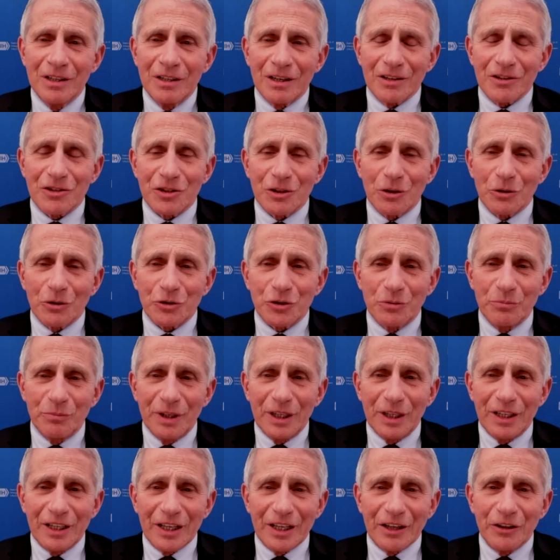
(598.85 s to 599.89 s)
on social
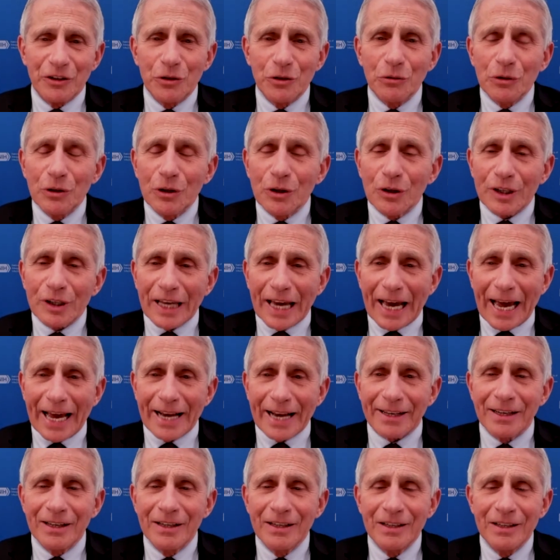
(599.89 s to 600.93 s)
media, and you look
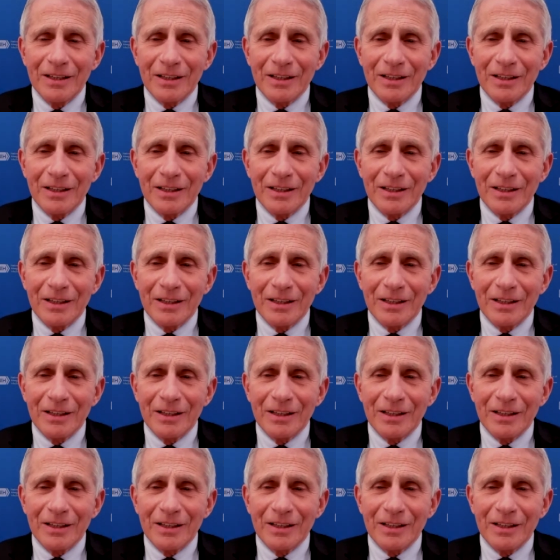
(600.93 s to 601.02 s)
at